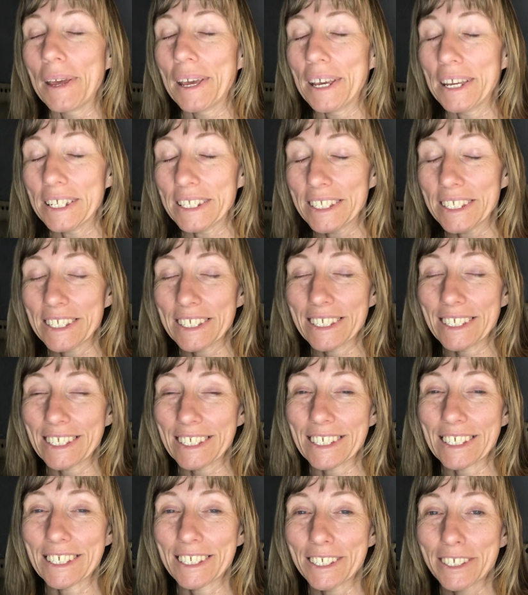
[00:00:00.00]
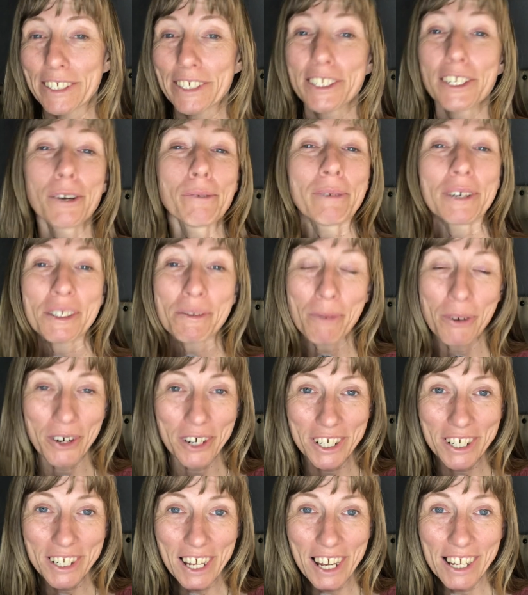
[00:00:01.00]
It's so much more
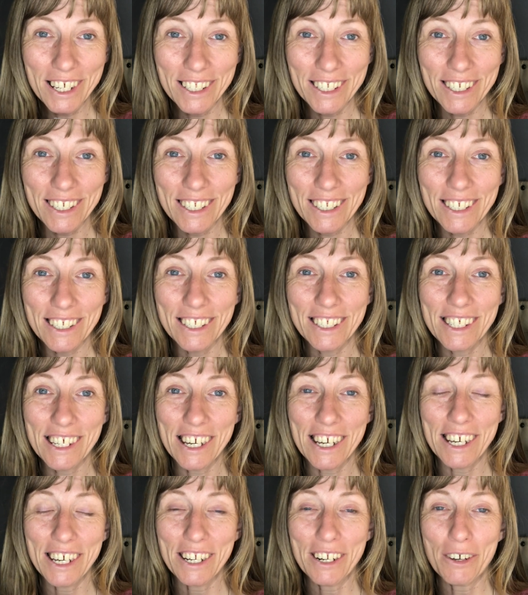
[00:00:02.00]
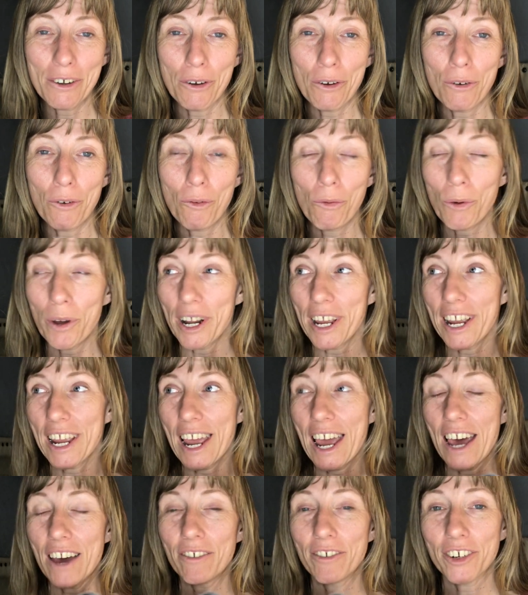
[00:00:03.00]
intense than what I
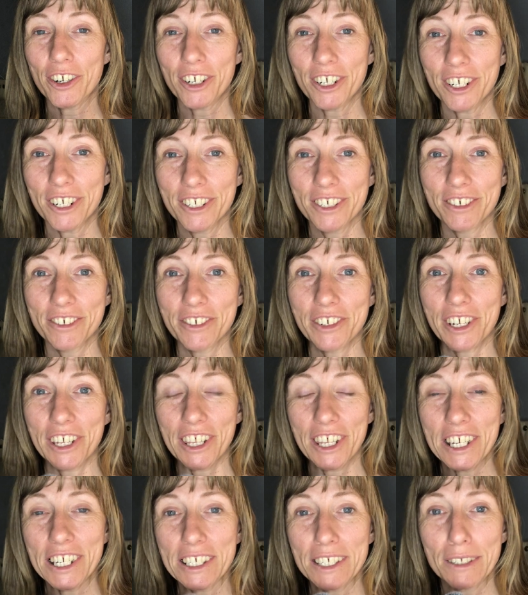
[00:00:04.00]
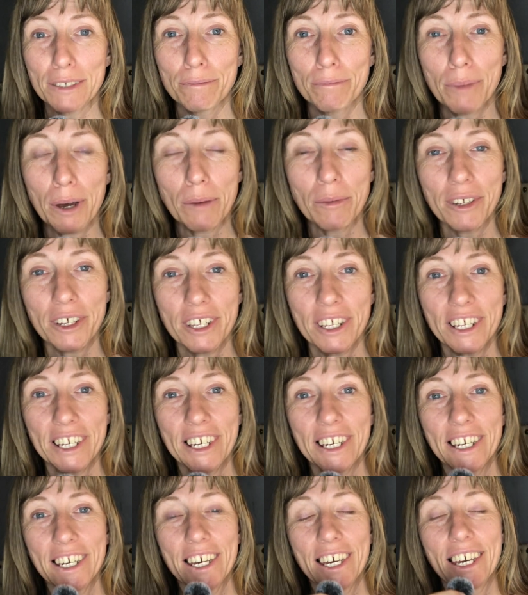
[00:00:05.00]
ever release
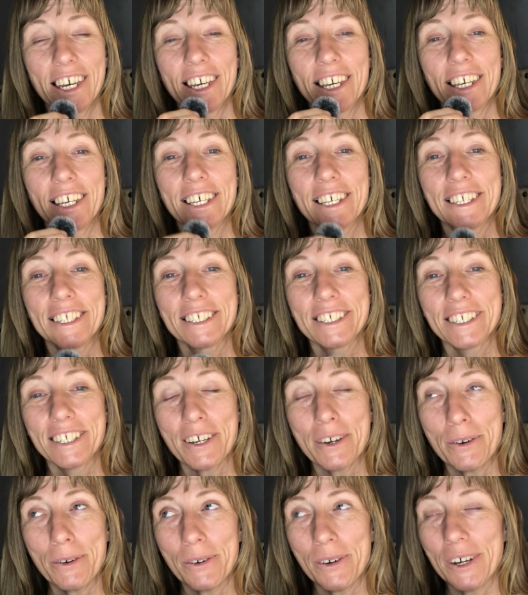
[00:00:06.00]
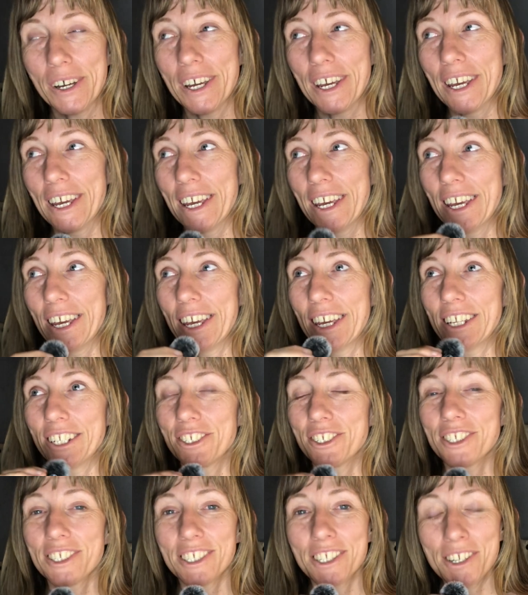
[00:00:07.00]
publicly. So
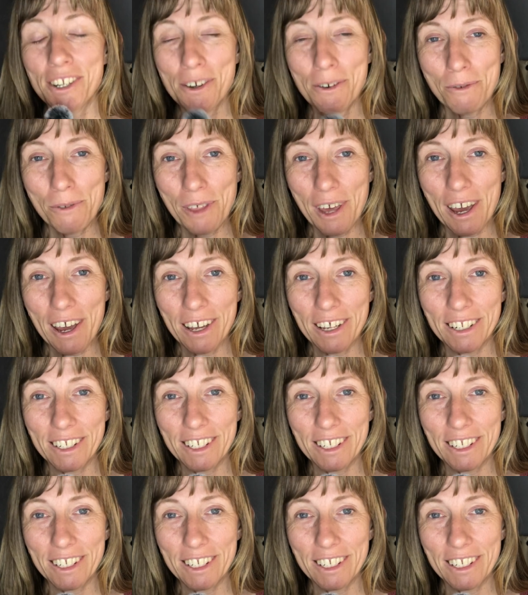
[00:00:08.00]
just know that